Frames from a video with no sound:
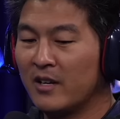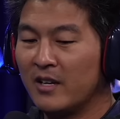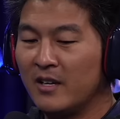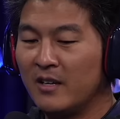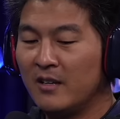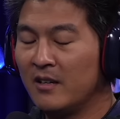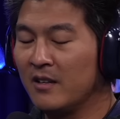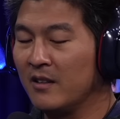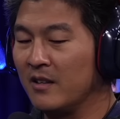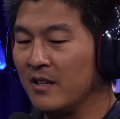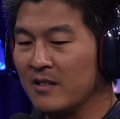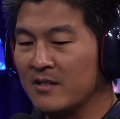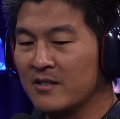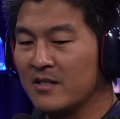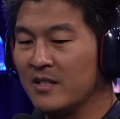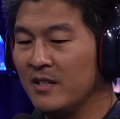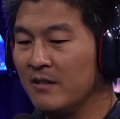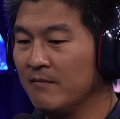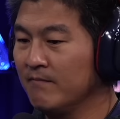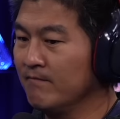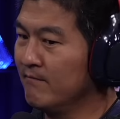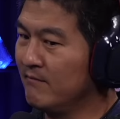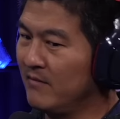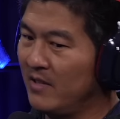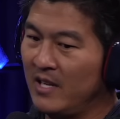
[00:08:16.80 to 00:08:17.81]
in and they see
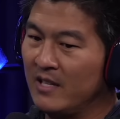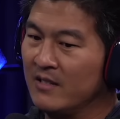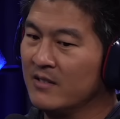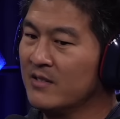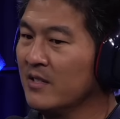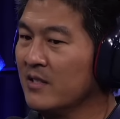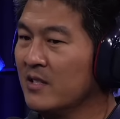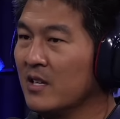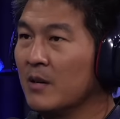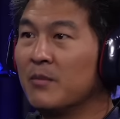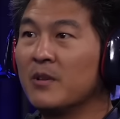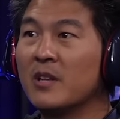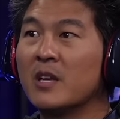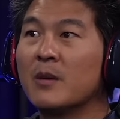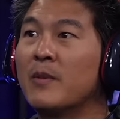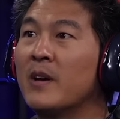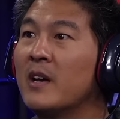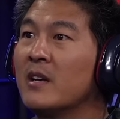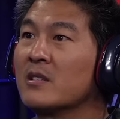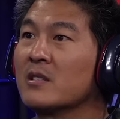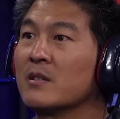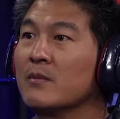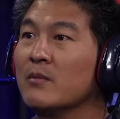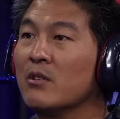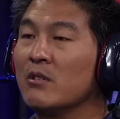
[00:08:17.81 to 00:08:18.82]
NCAA
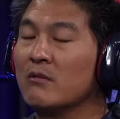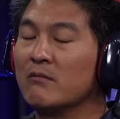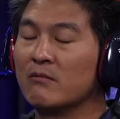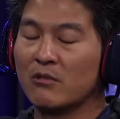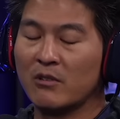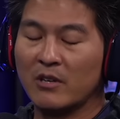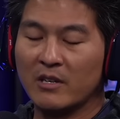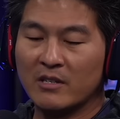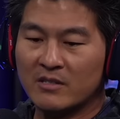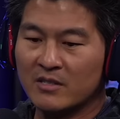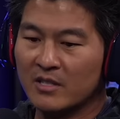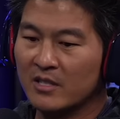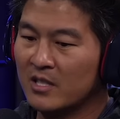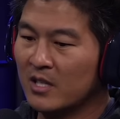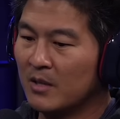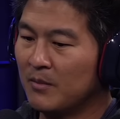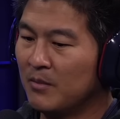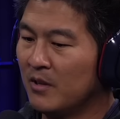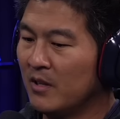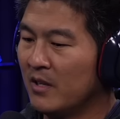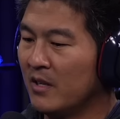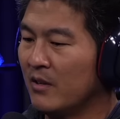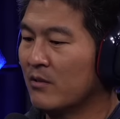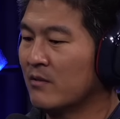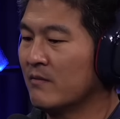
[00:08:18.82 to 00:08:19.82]
basketball or
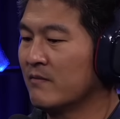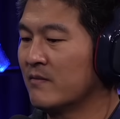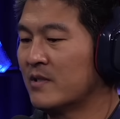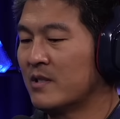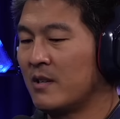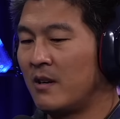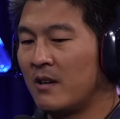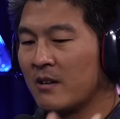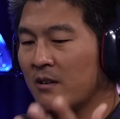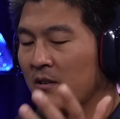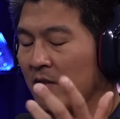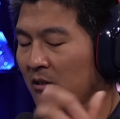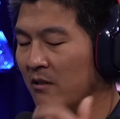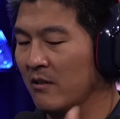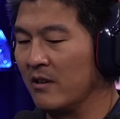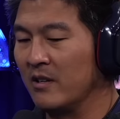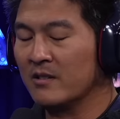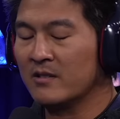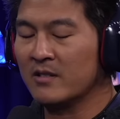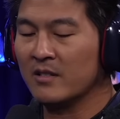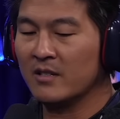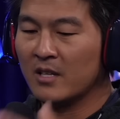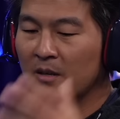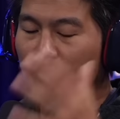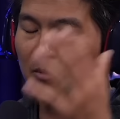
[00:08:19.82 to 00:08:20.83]
NCAA soccer or
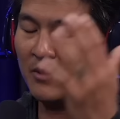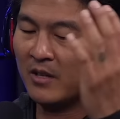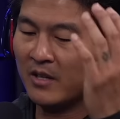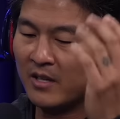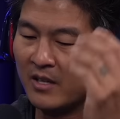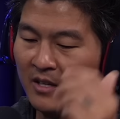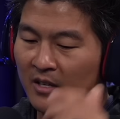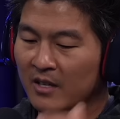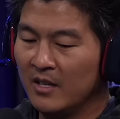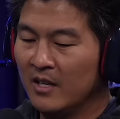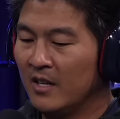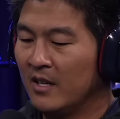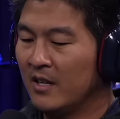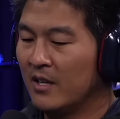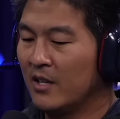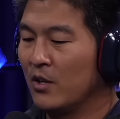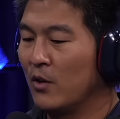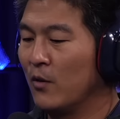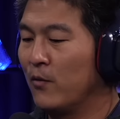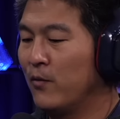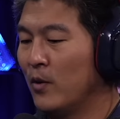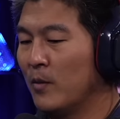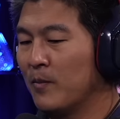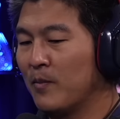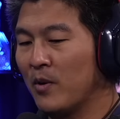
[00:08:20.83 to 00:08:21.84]
NCAA,
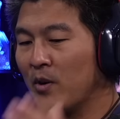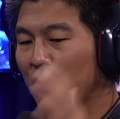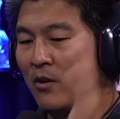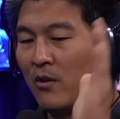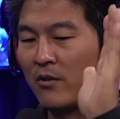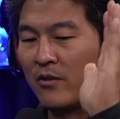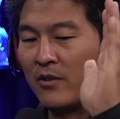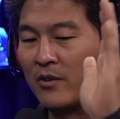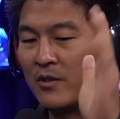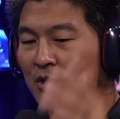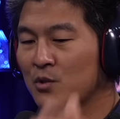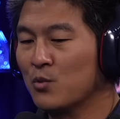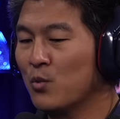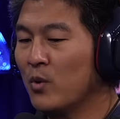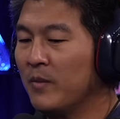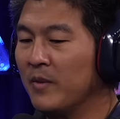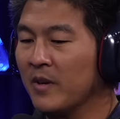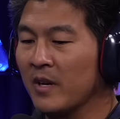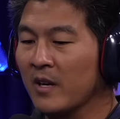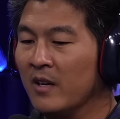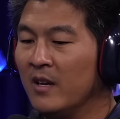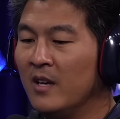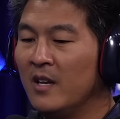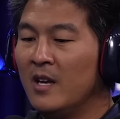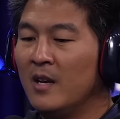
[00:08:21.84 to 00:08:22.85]
football, or they're
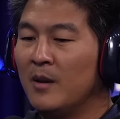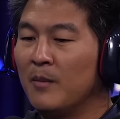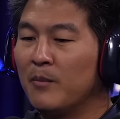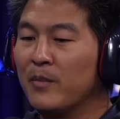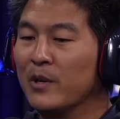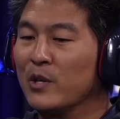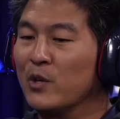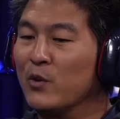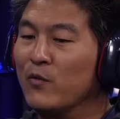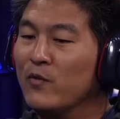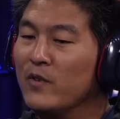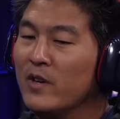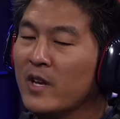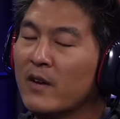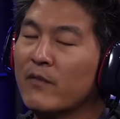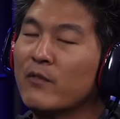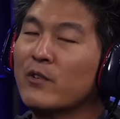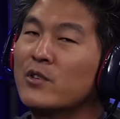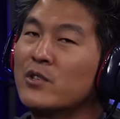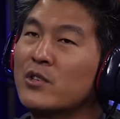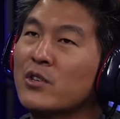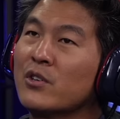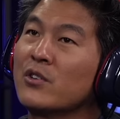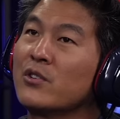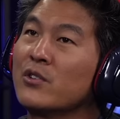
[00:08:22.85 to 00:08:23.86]
swimming. But you've never
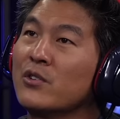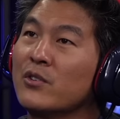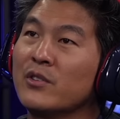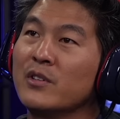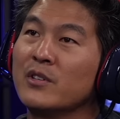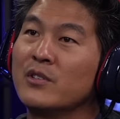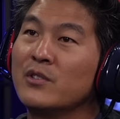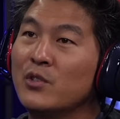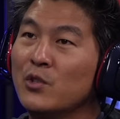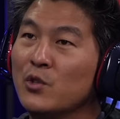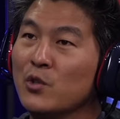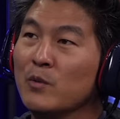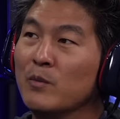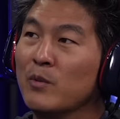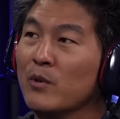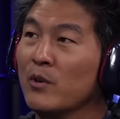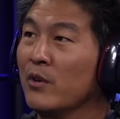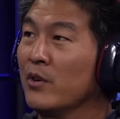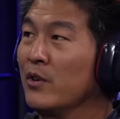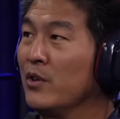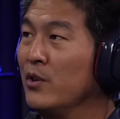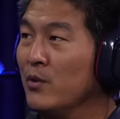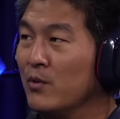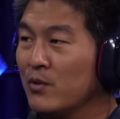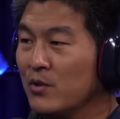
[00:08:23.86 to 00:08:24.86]
turned on the tube or
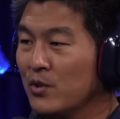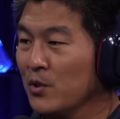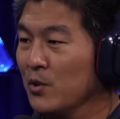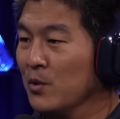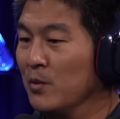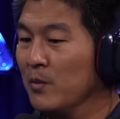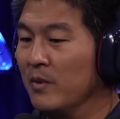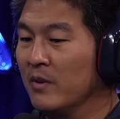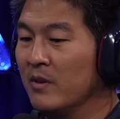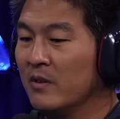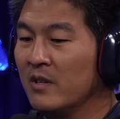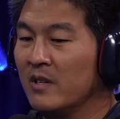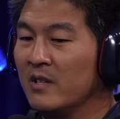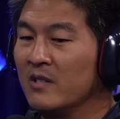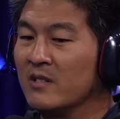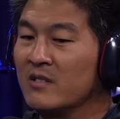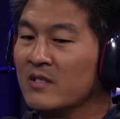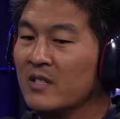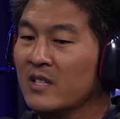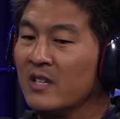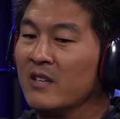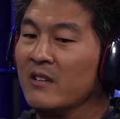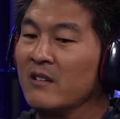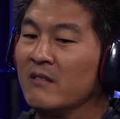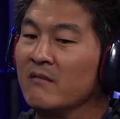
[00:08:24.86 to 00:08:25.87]
a YouTube and
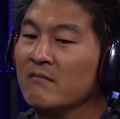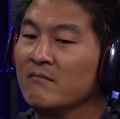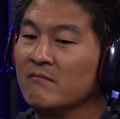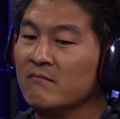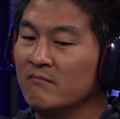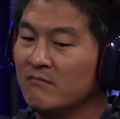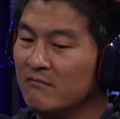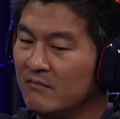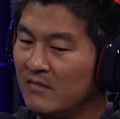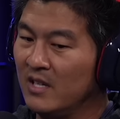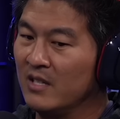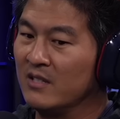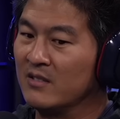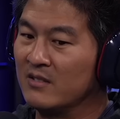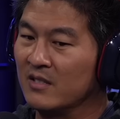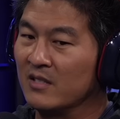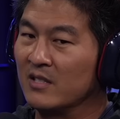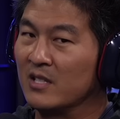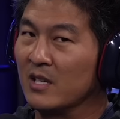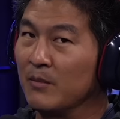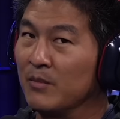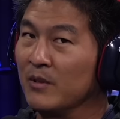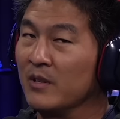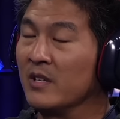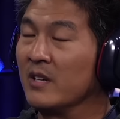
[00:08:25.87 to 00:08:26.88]
seen
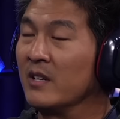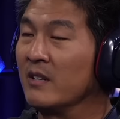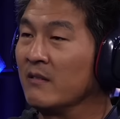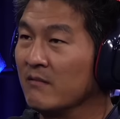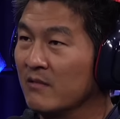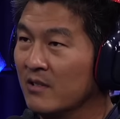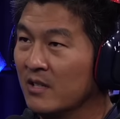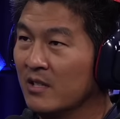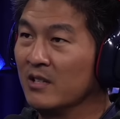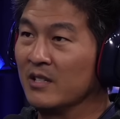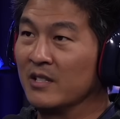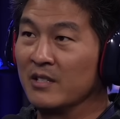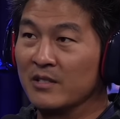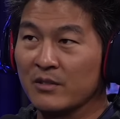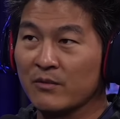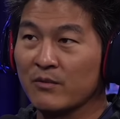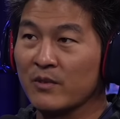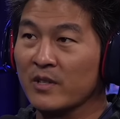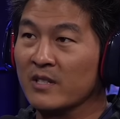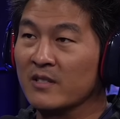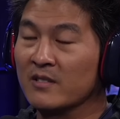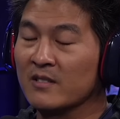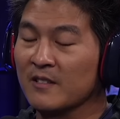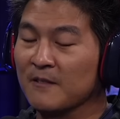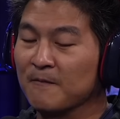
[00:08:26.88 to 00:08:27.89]
NCAA collegiate
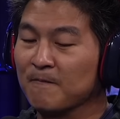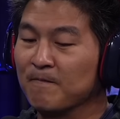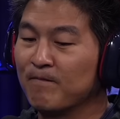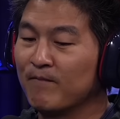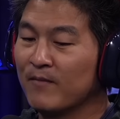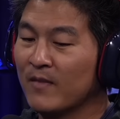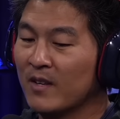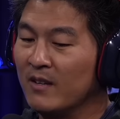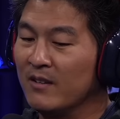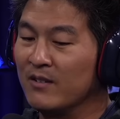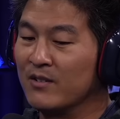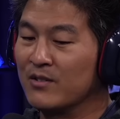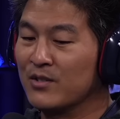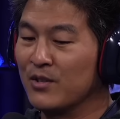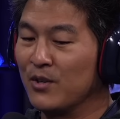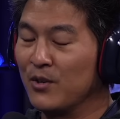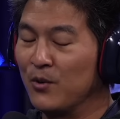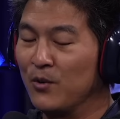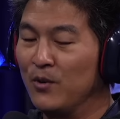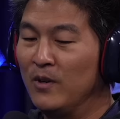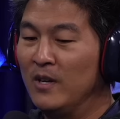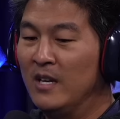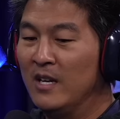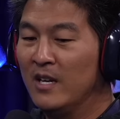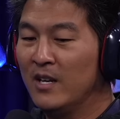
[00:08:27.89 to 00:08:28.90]
racing. And
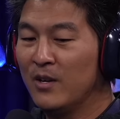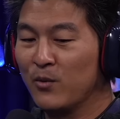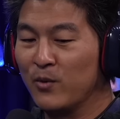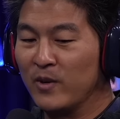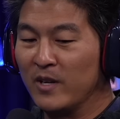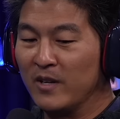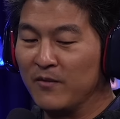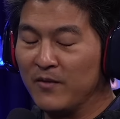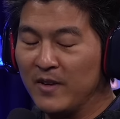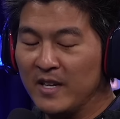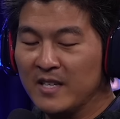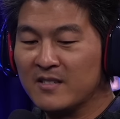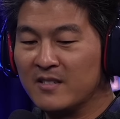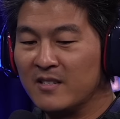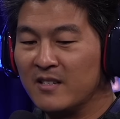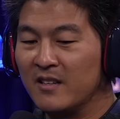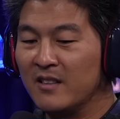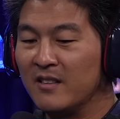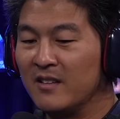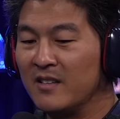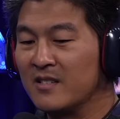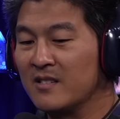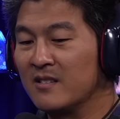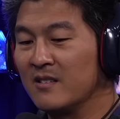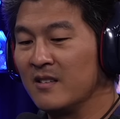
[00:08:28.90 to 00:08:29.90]
so we invested in
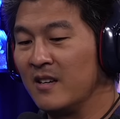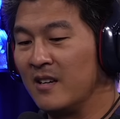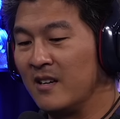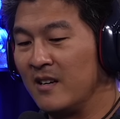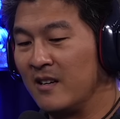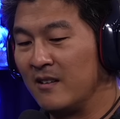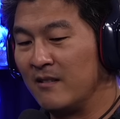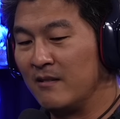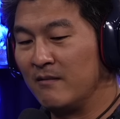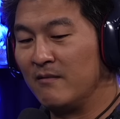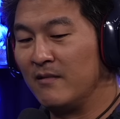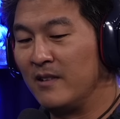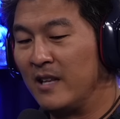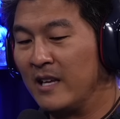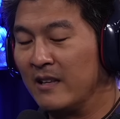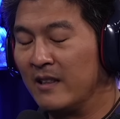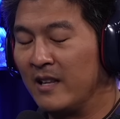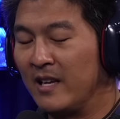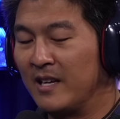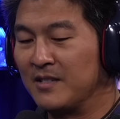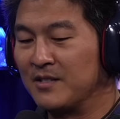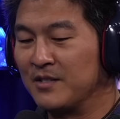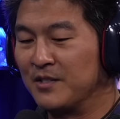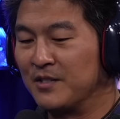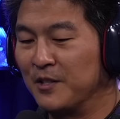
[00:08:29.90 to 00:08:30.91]
this late
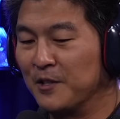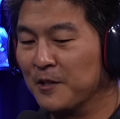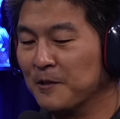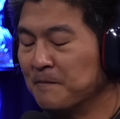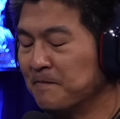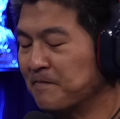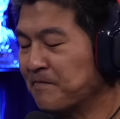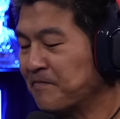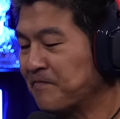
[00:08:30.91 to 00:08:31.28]
last year.